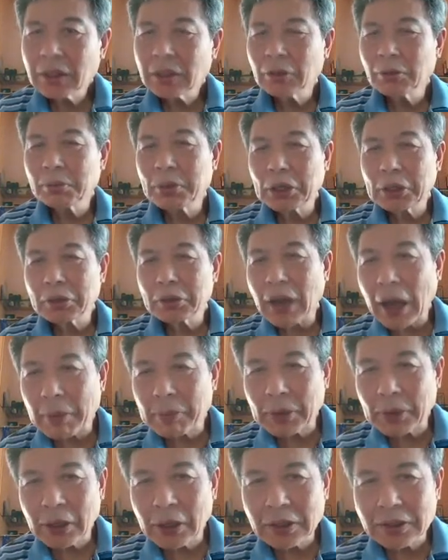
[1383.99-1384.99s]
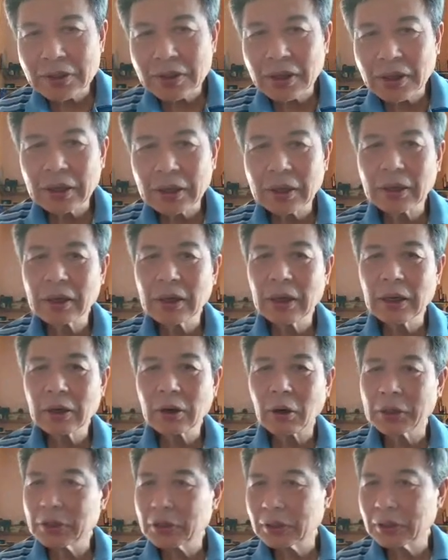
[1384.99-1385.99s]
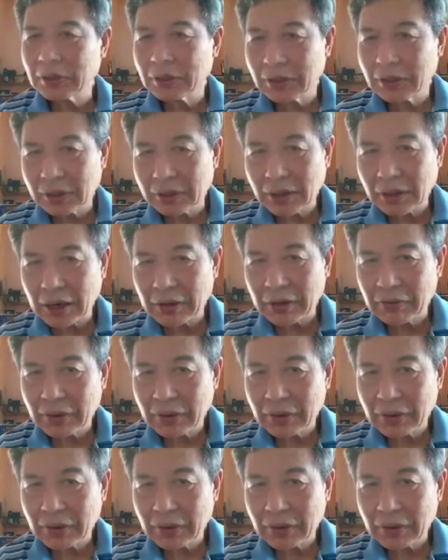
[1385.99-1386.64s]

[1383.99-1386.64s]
you bring you happiness and a clear conscience in this.